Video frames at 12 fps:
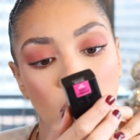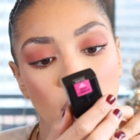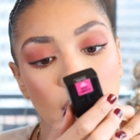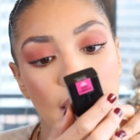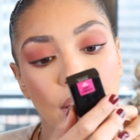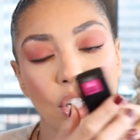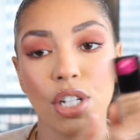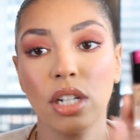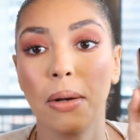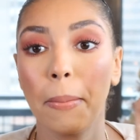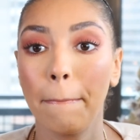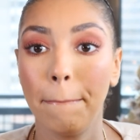
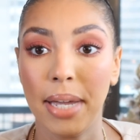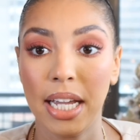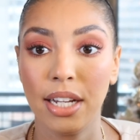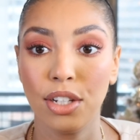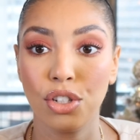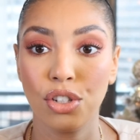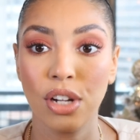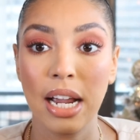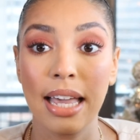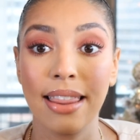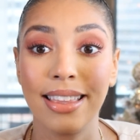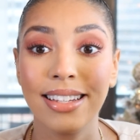Desert Beige.
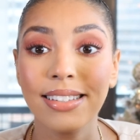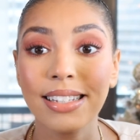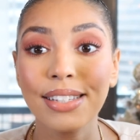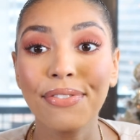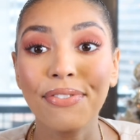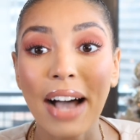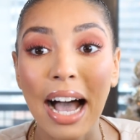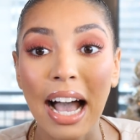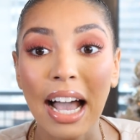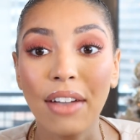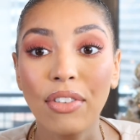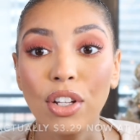This is
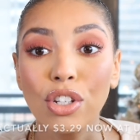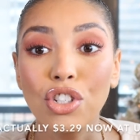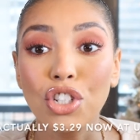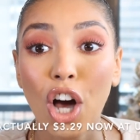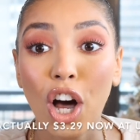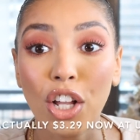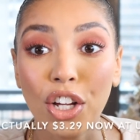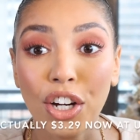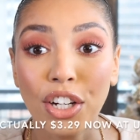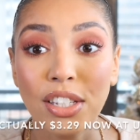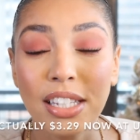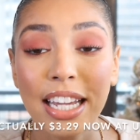$5.
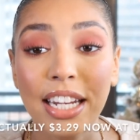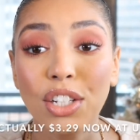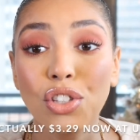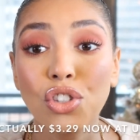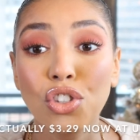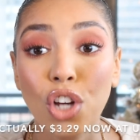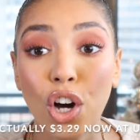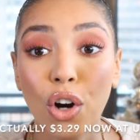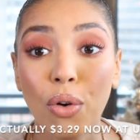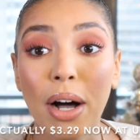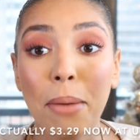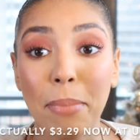It is
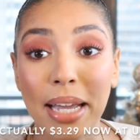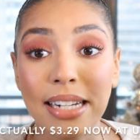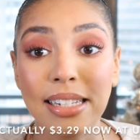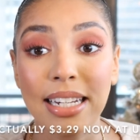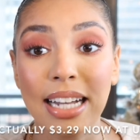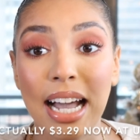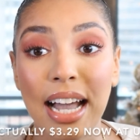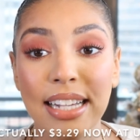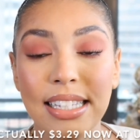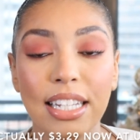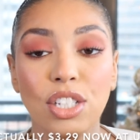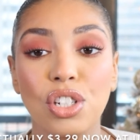so amazing, guys.
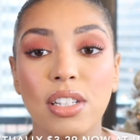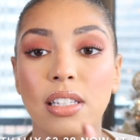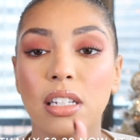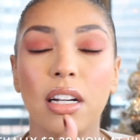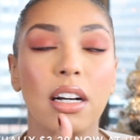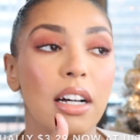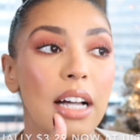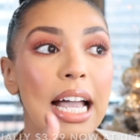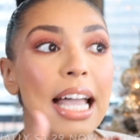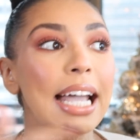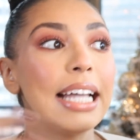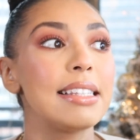It just,
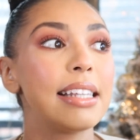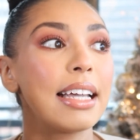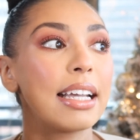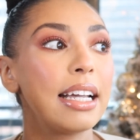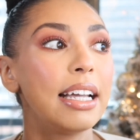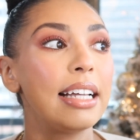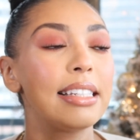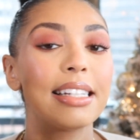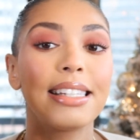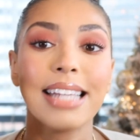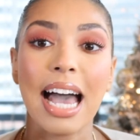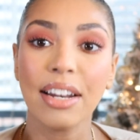it's like, it's a
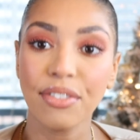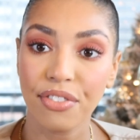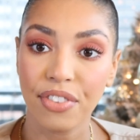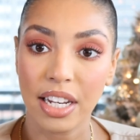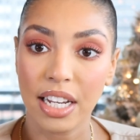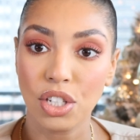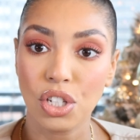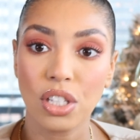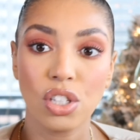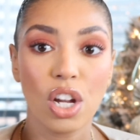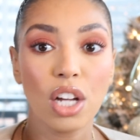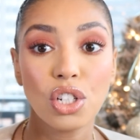satin finish.
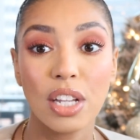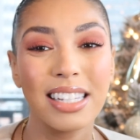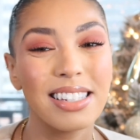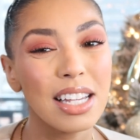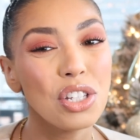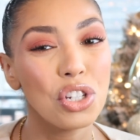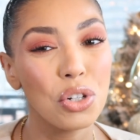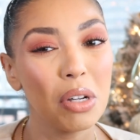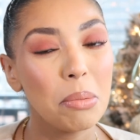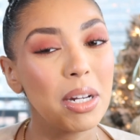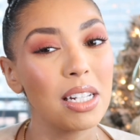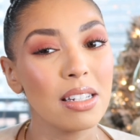It's not, it says dewy,
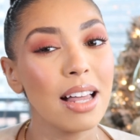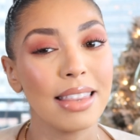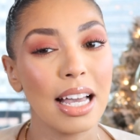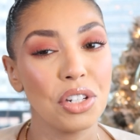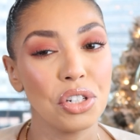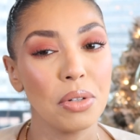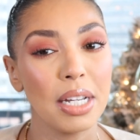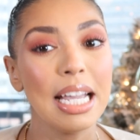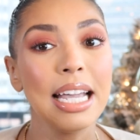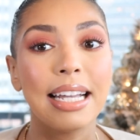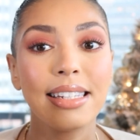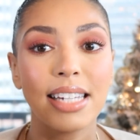but it's not that dewy.
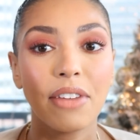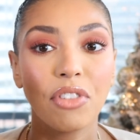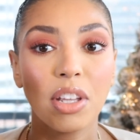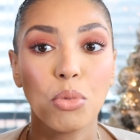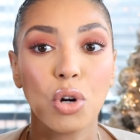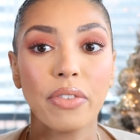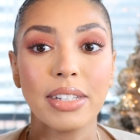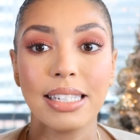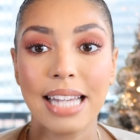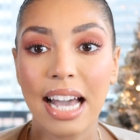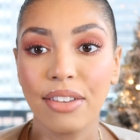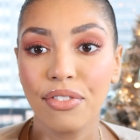It's definitely more of a
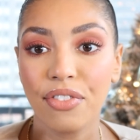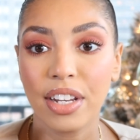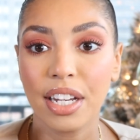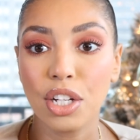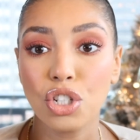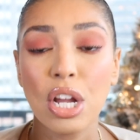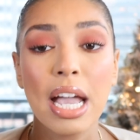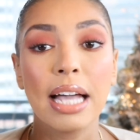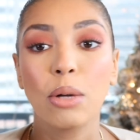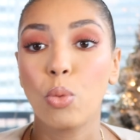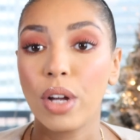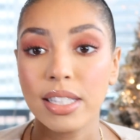satin finish.
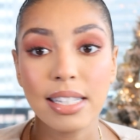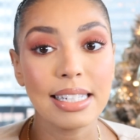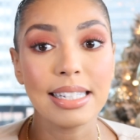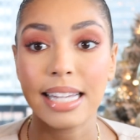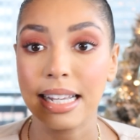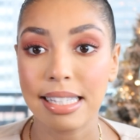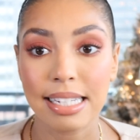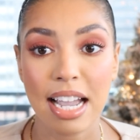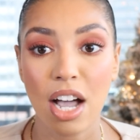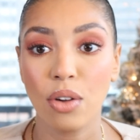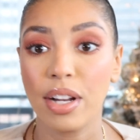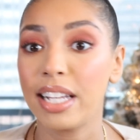Once it sets
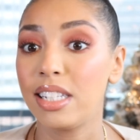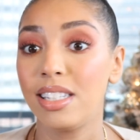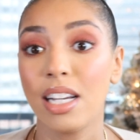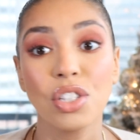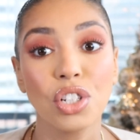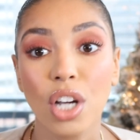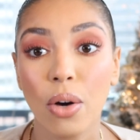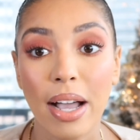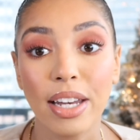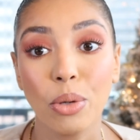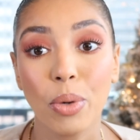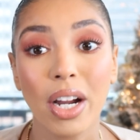down, it doesn't go
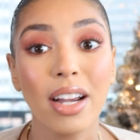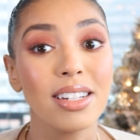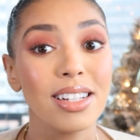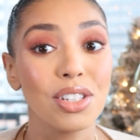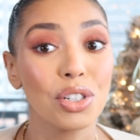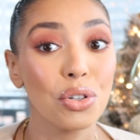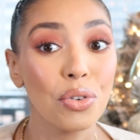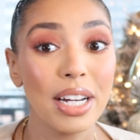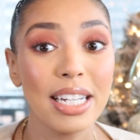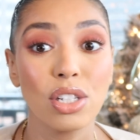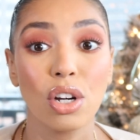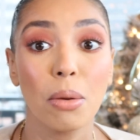anywhere. It doesn't
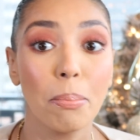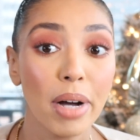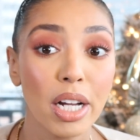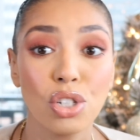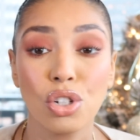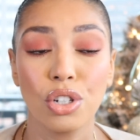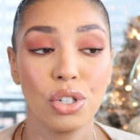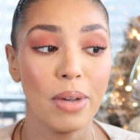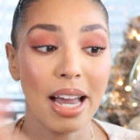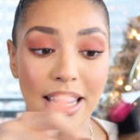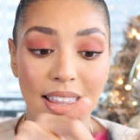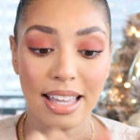crease or bunch or do
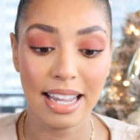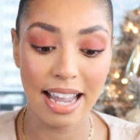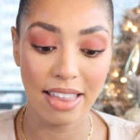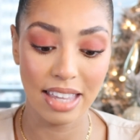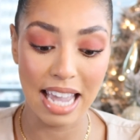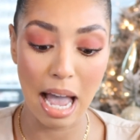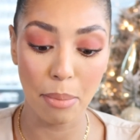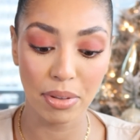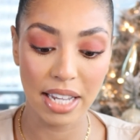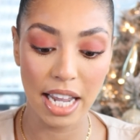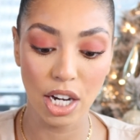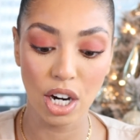anything. And the
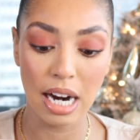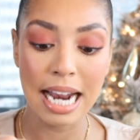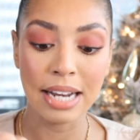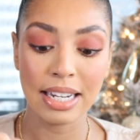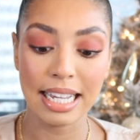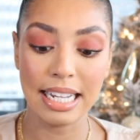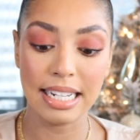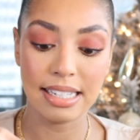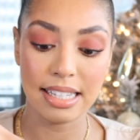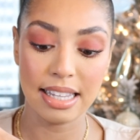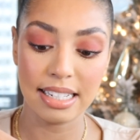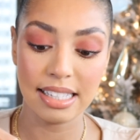applicator is
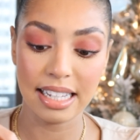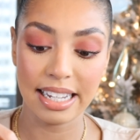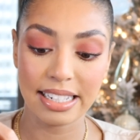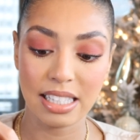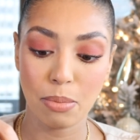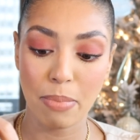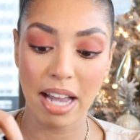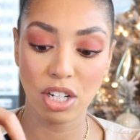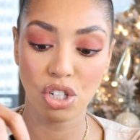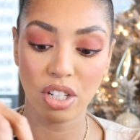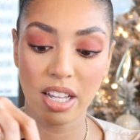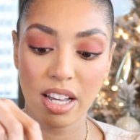this like
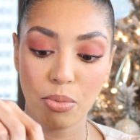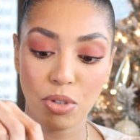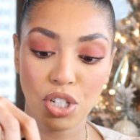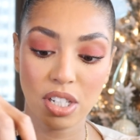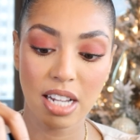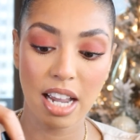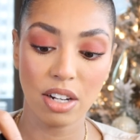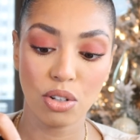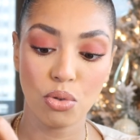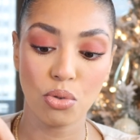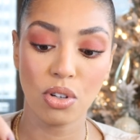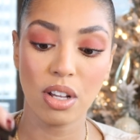spatula, which is kind of
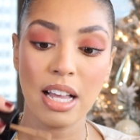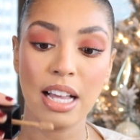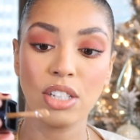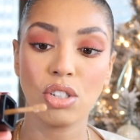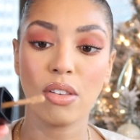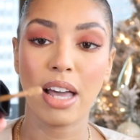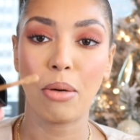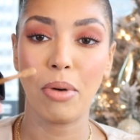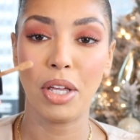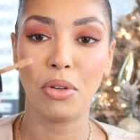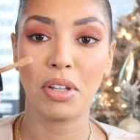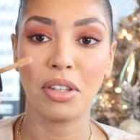cool. So that way
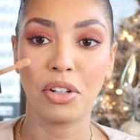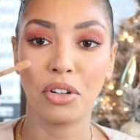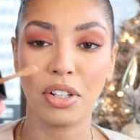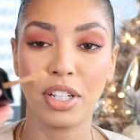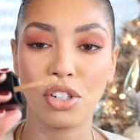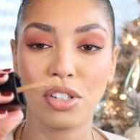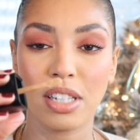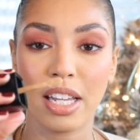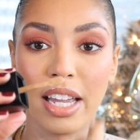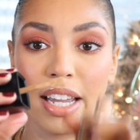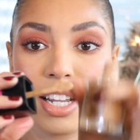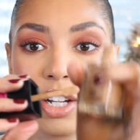you can literally just
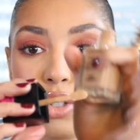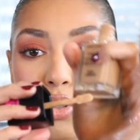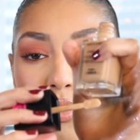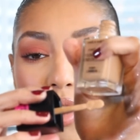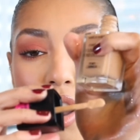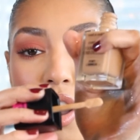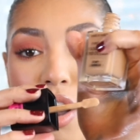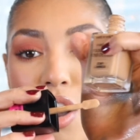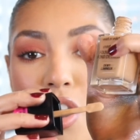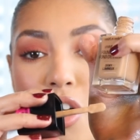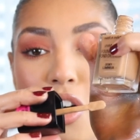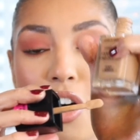like
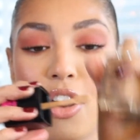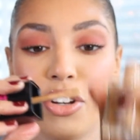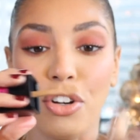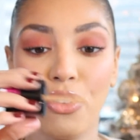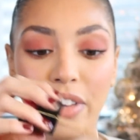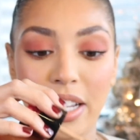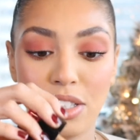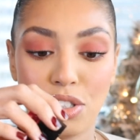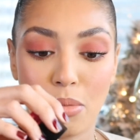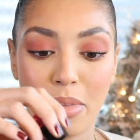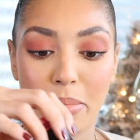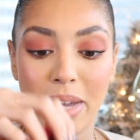draw on your face.
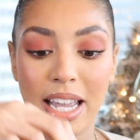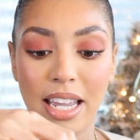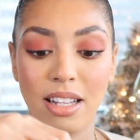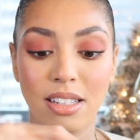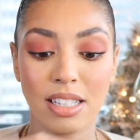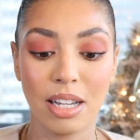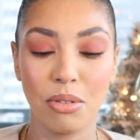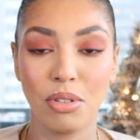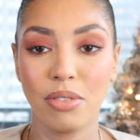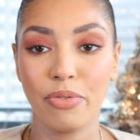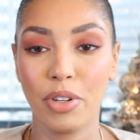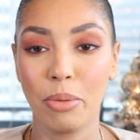Don't mind my hands. I was
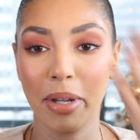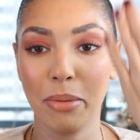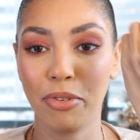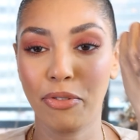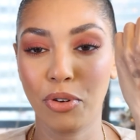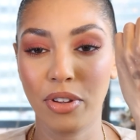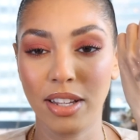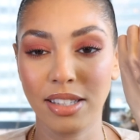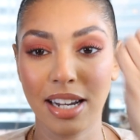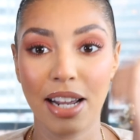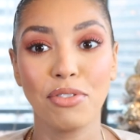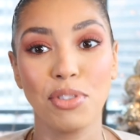filming before this
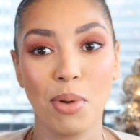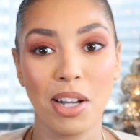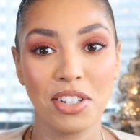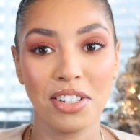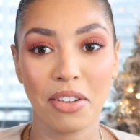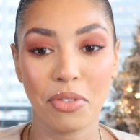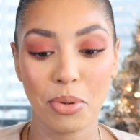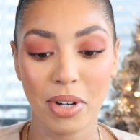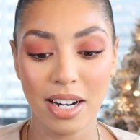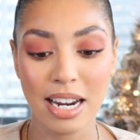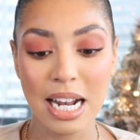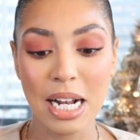and I have swatches
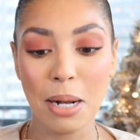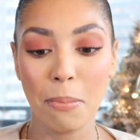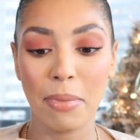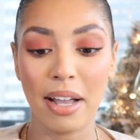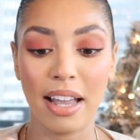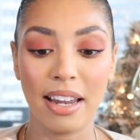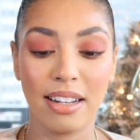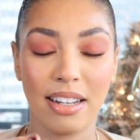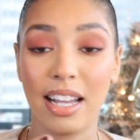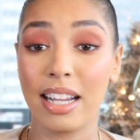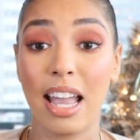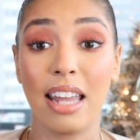everywhere. But
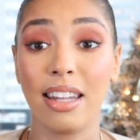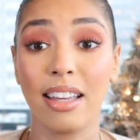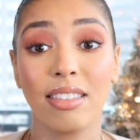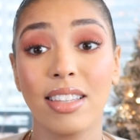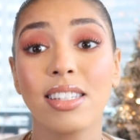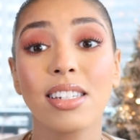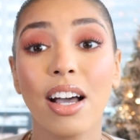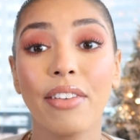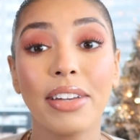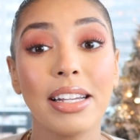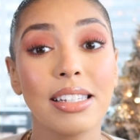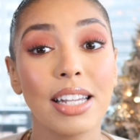again, like this stuff
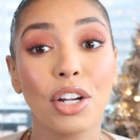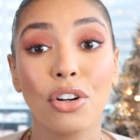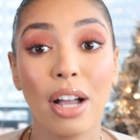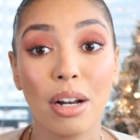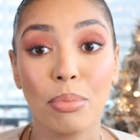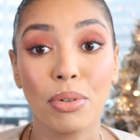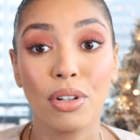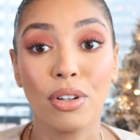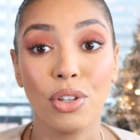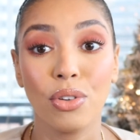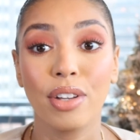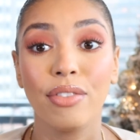is incredible.
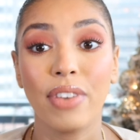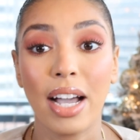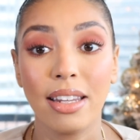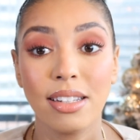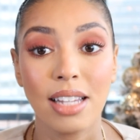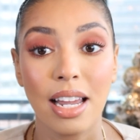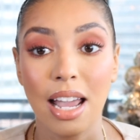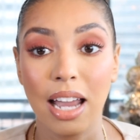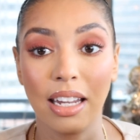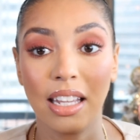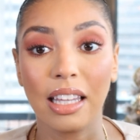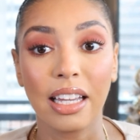You can find this at
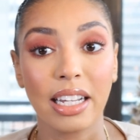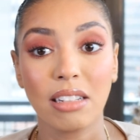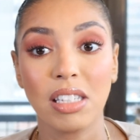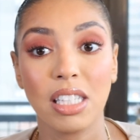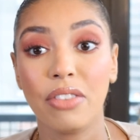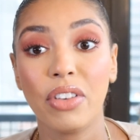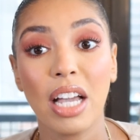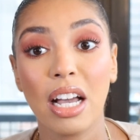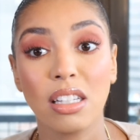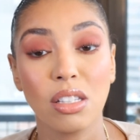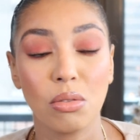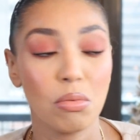any like
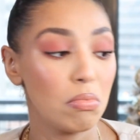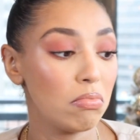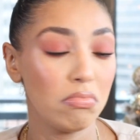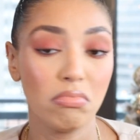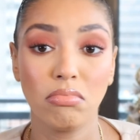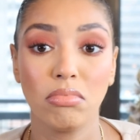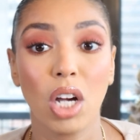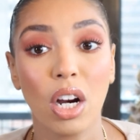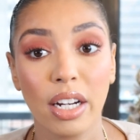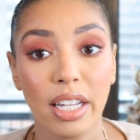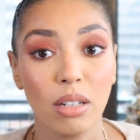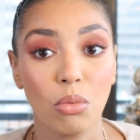CVS,
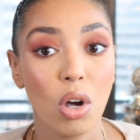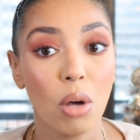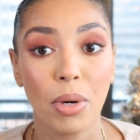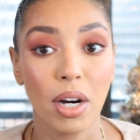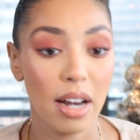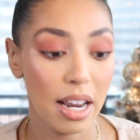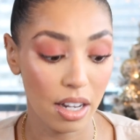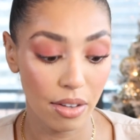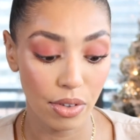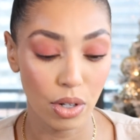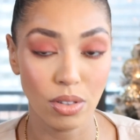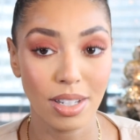Target, Walmart, any of
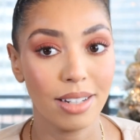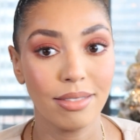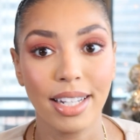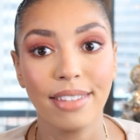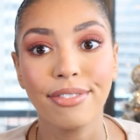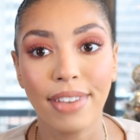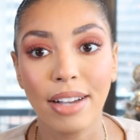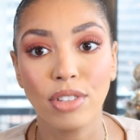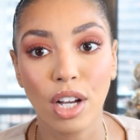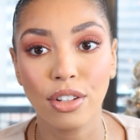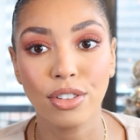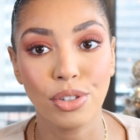those, and yeah,
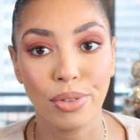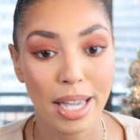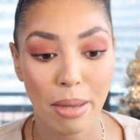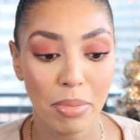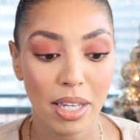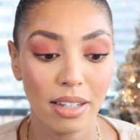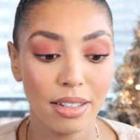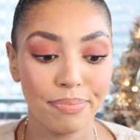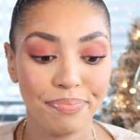$5, you can't beat it.